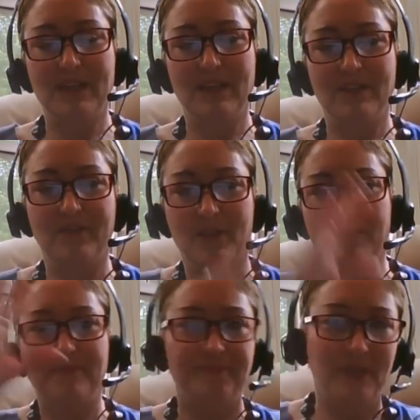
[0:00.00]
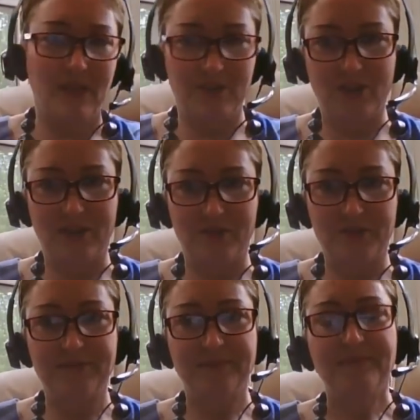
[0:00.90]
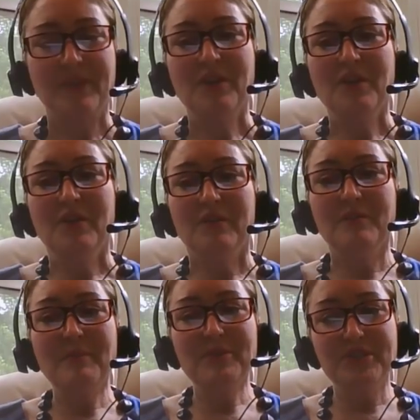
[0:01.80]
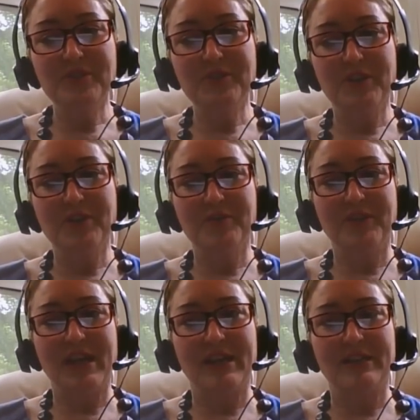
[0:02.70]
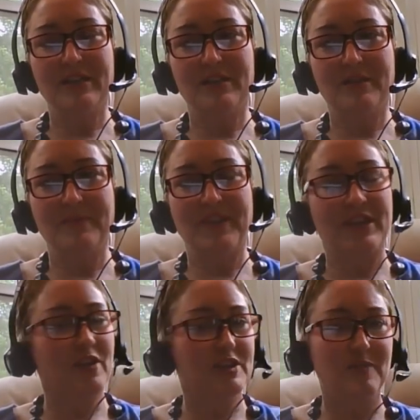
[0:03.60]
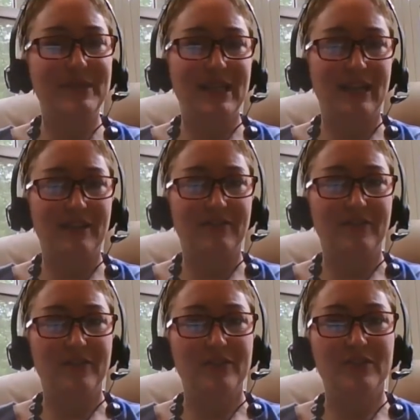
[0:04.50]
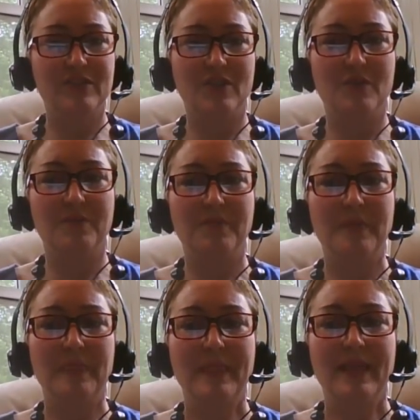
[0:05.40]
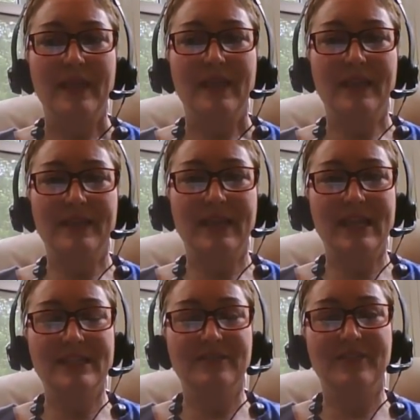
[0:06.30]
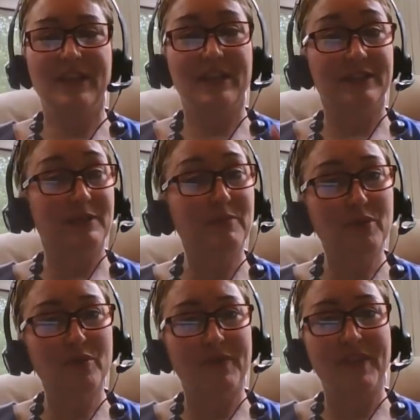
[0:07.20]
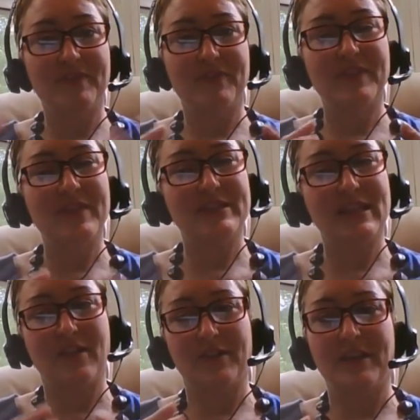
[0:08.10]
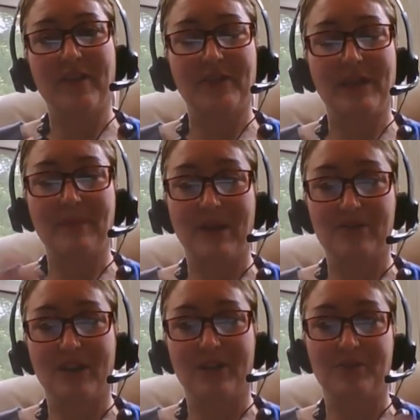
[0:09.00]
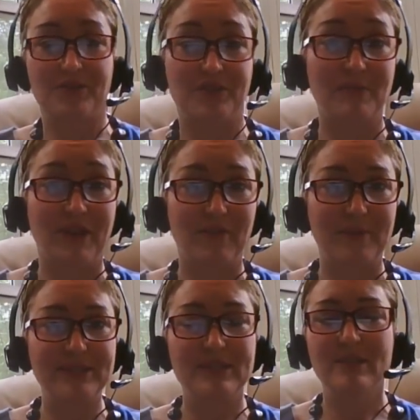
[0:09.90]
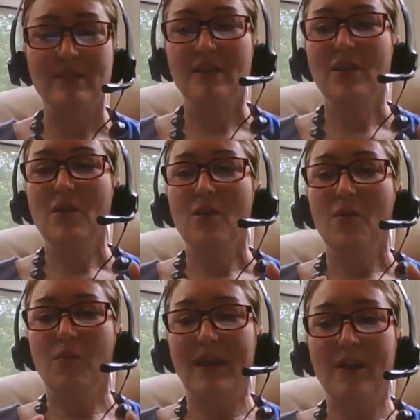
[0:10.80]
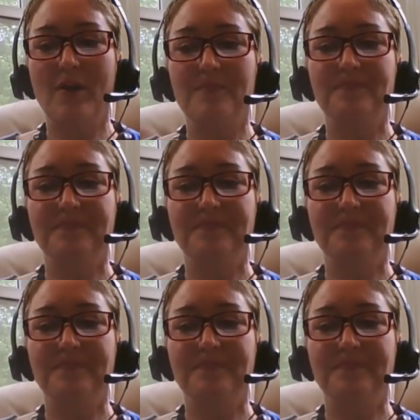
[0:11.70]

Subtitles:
iron triangles. Remember too, though, that they can also be negative. So in the case of like a liberal, and then they take on another name, iron triangles or subgovernments, where